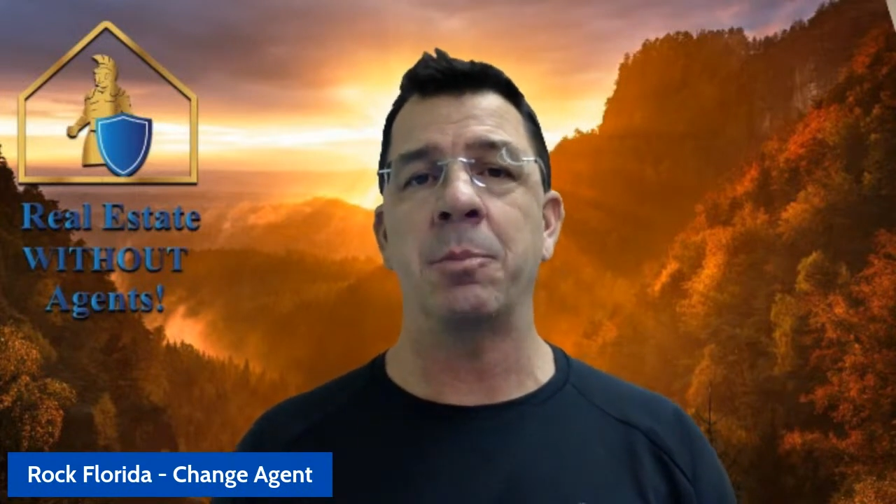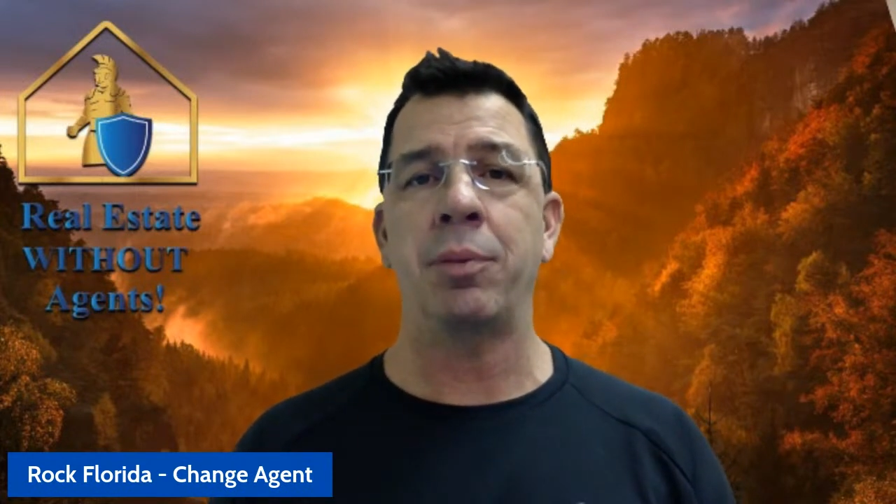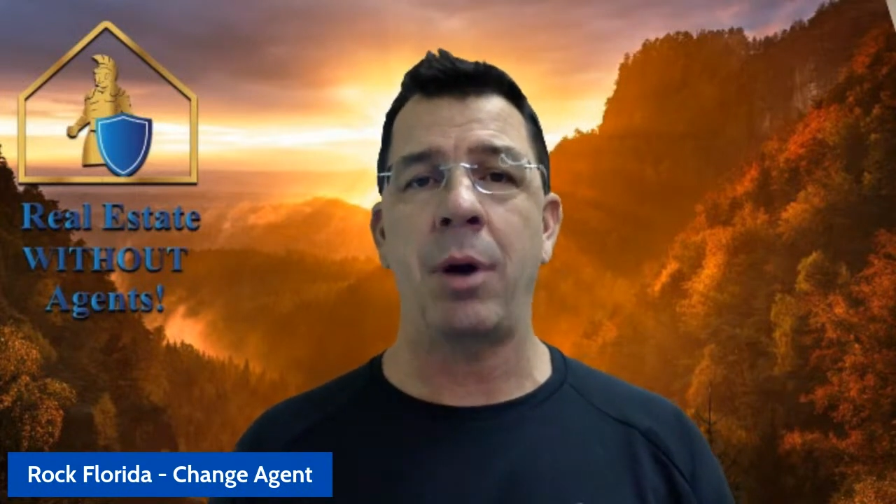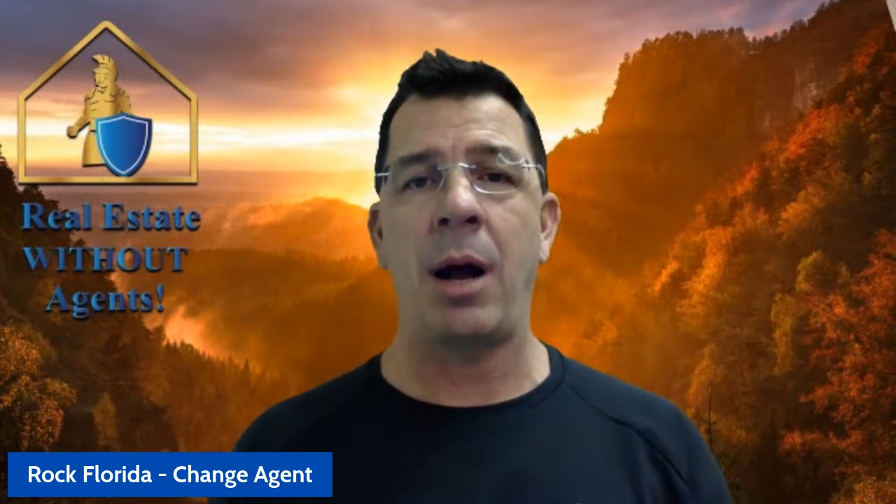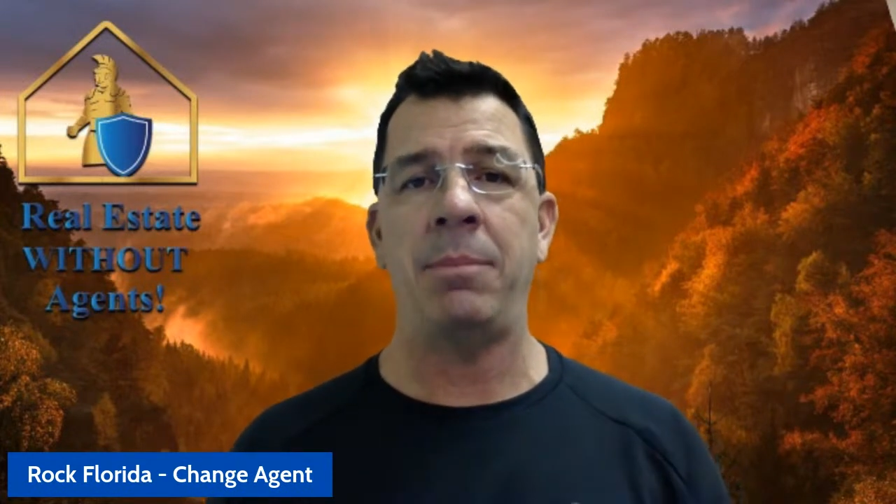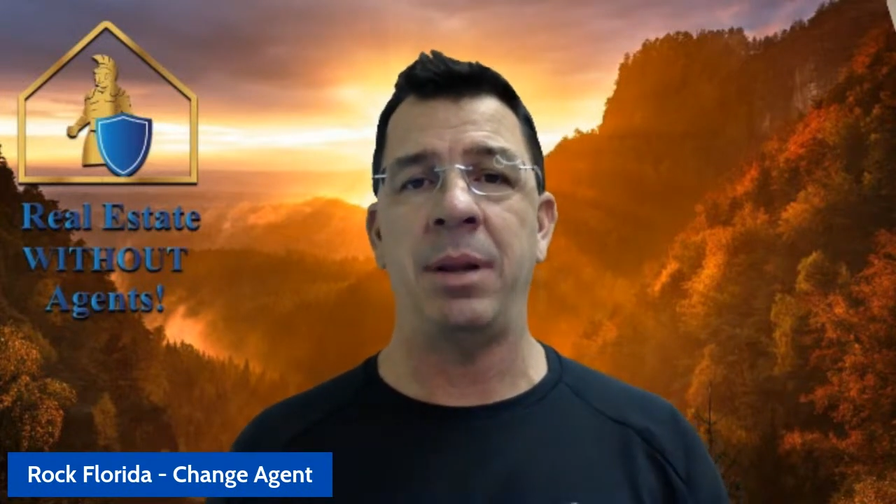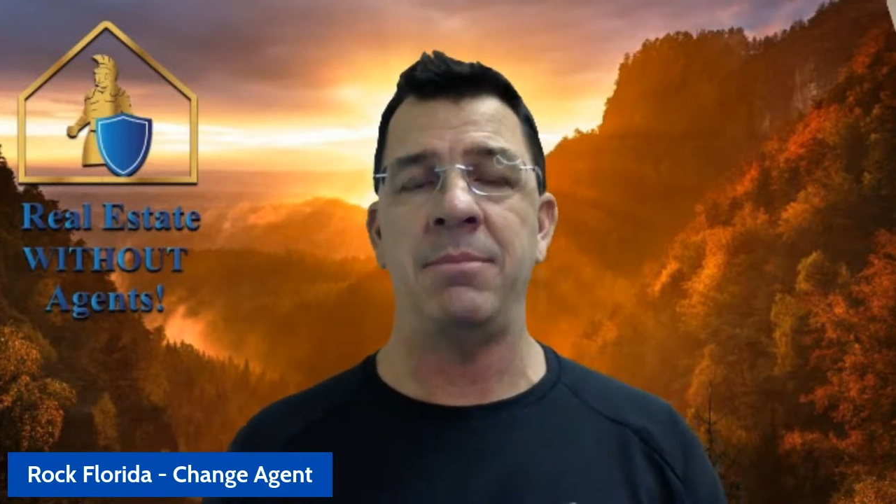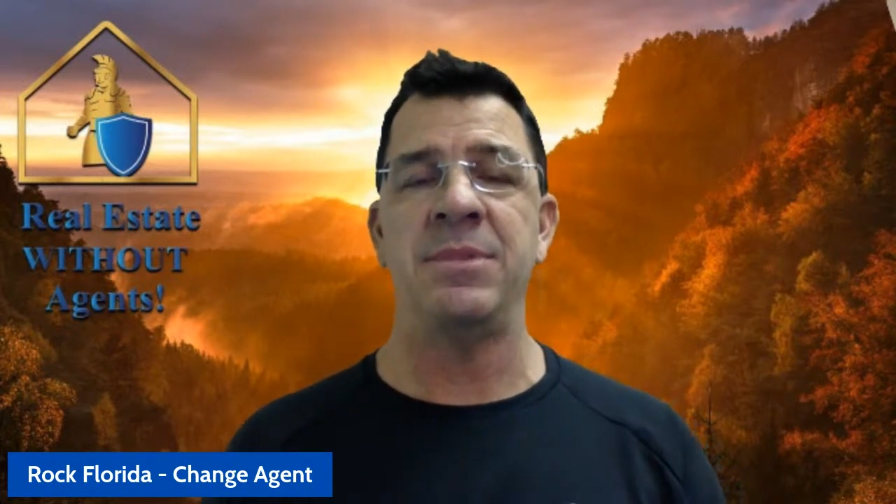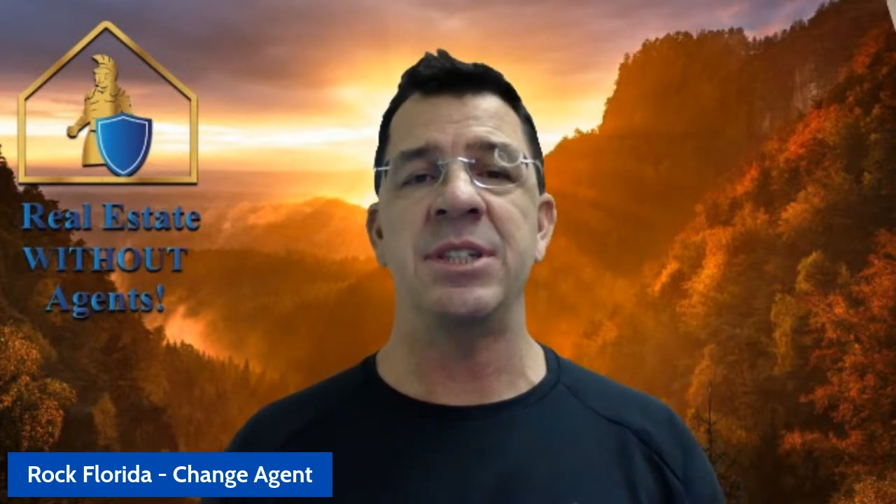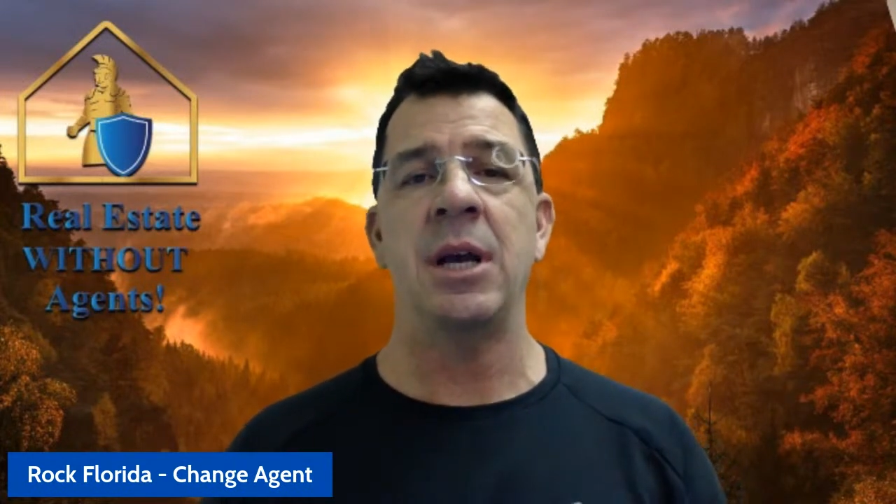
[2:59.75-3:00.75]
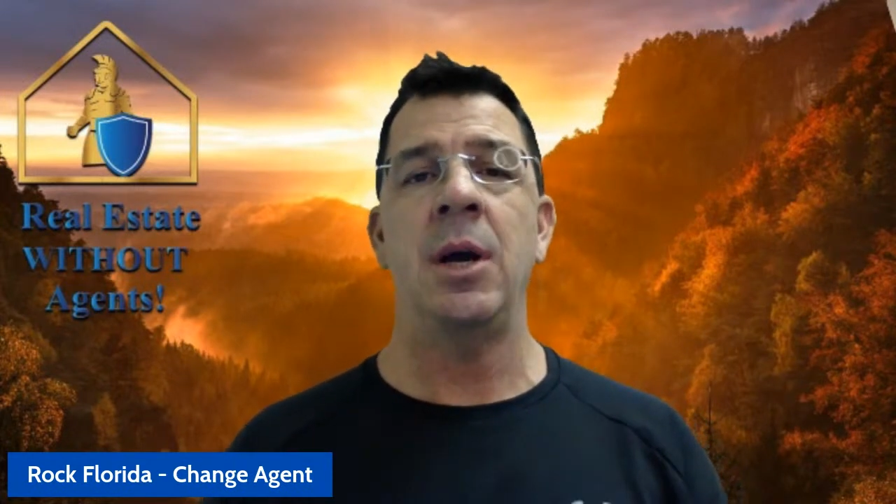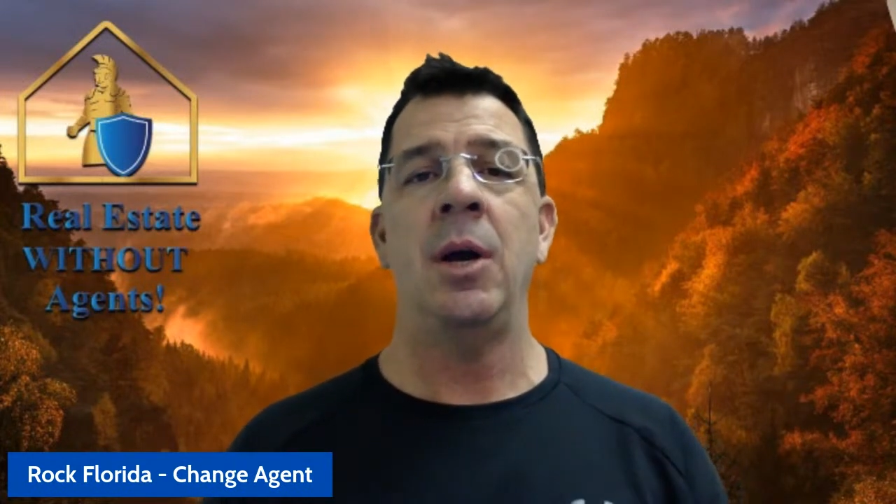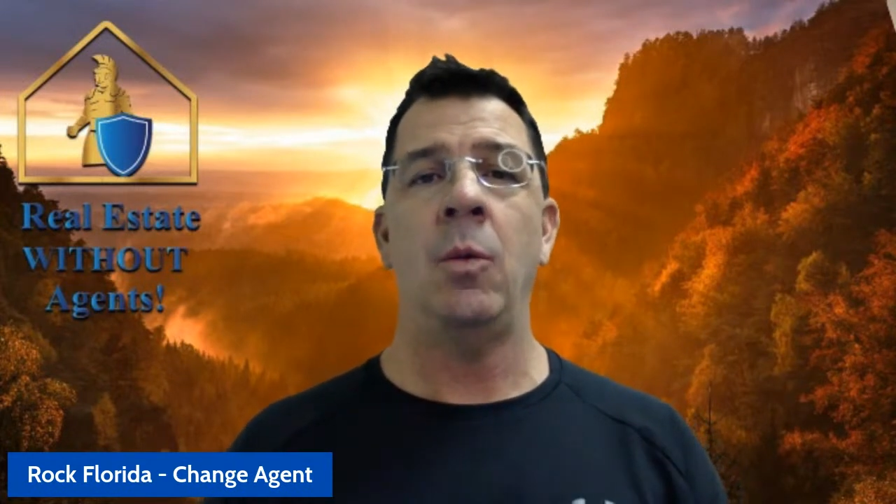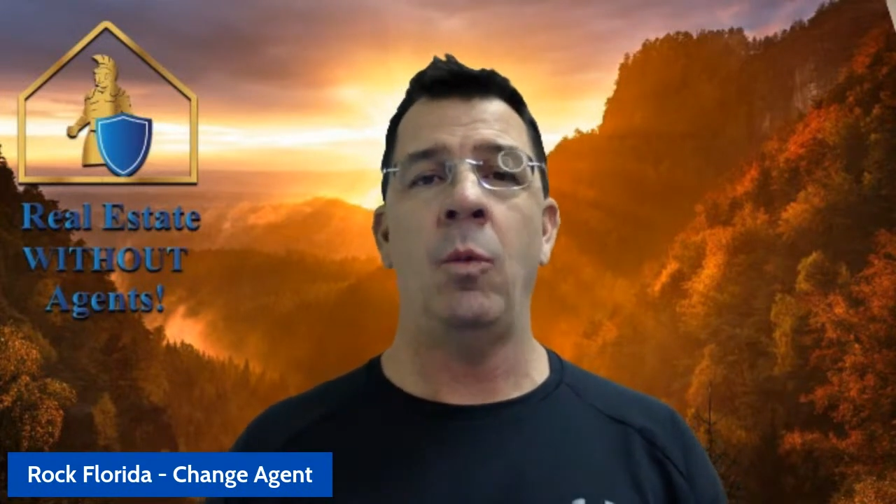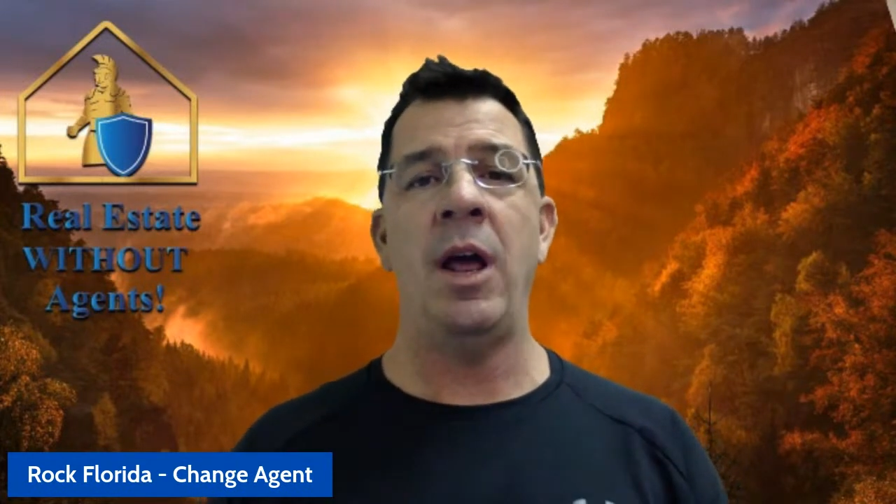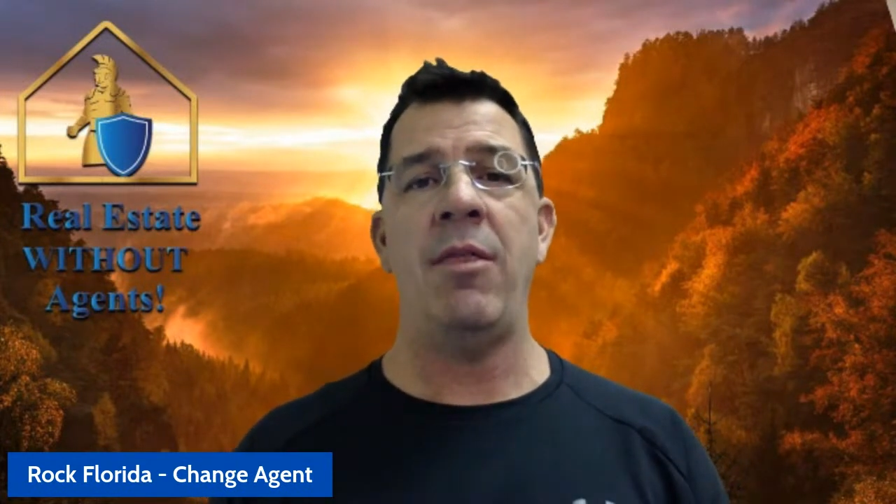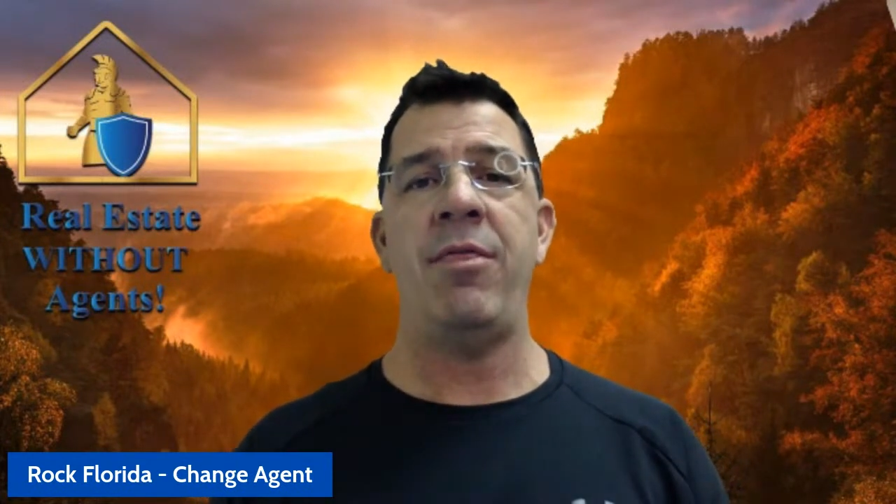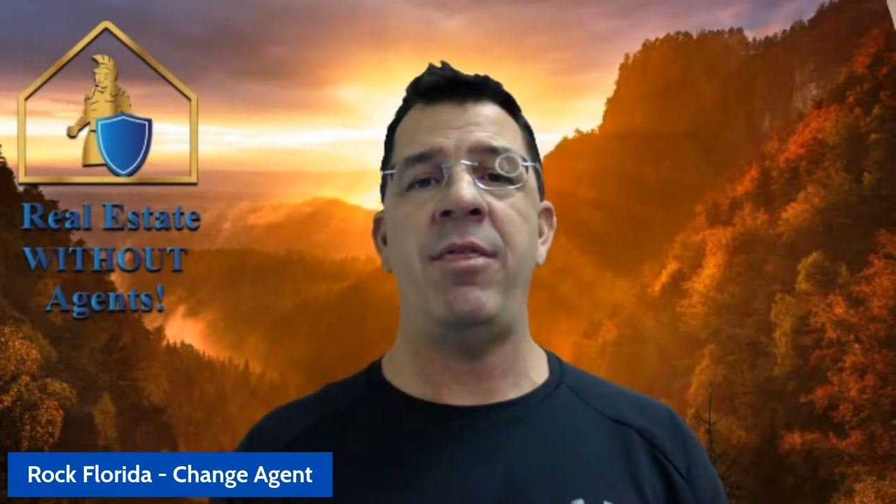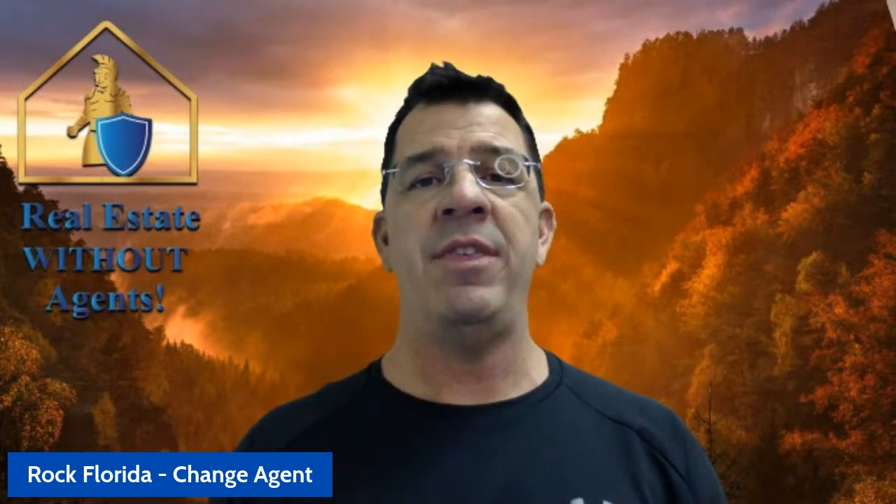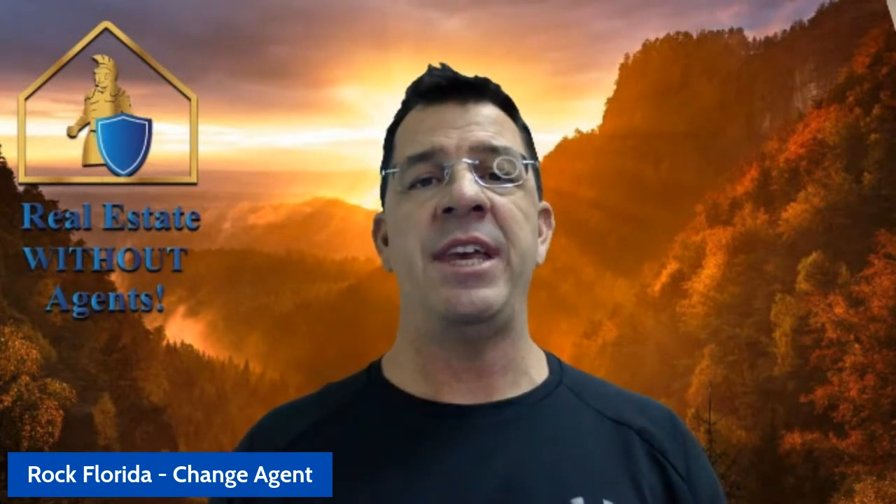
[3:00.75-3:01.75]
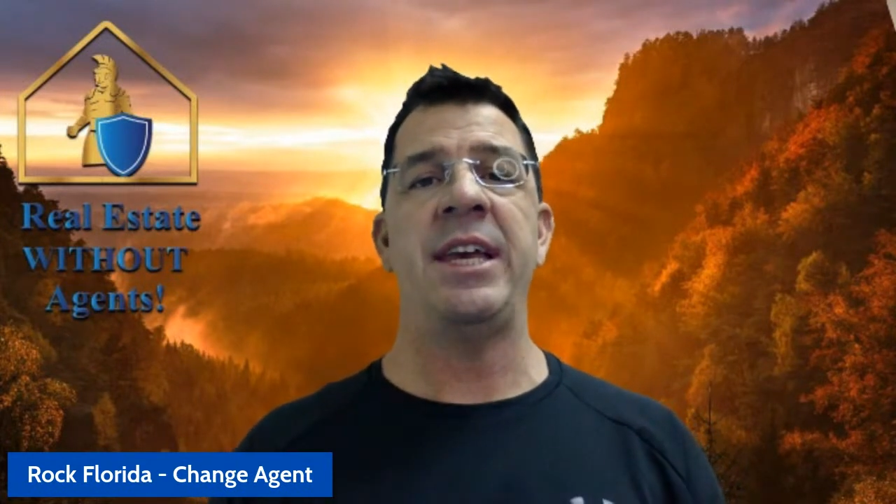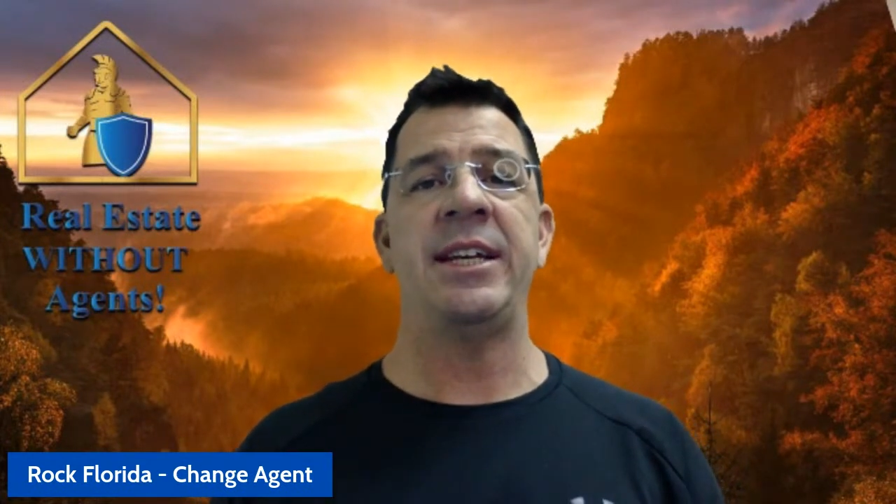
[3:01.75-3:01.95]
problems with the